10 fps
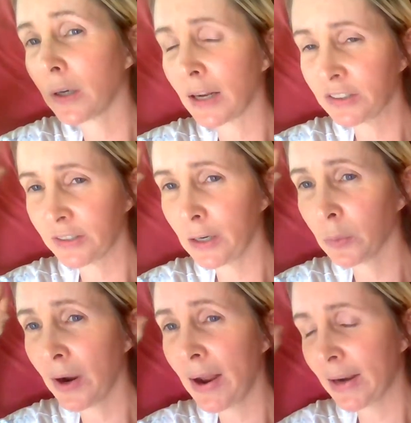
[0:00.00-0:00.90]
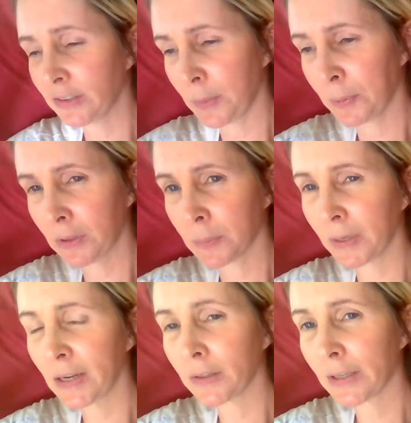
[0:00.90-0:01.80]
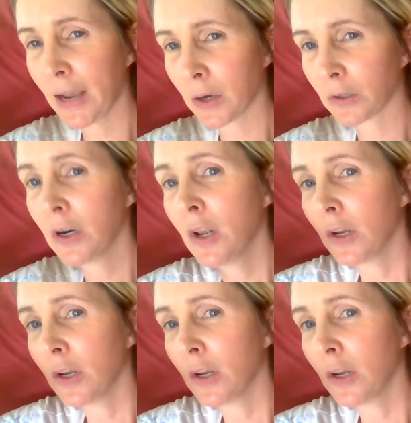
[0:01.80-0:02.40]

I stay away. I say, put the money on the counter.